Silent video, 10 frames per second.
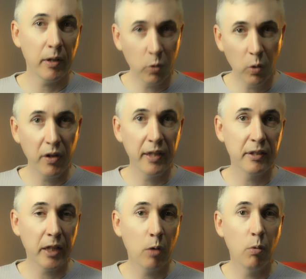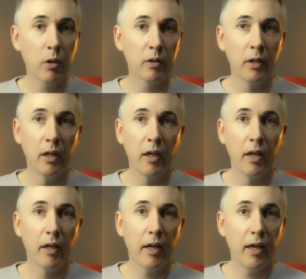all the things that go on,
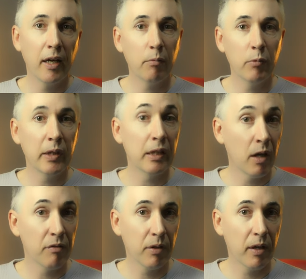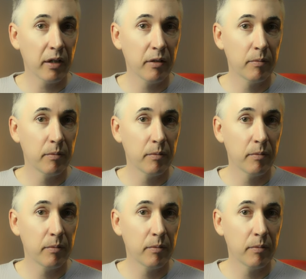aren't really lifelike.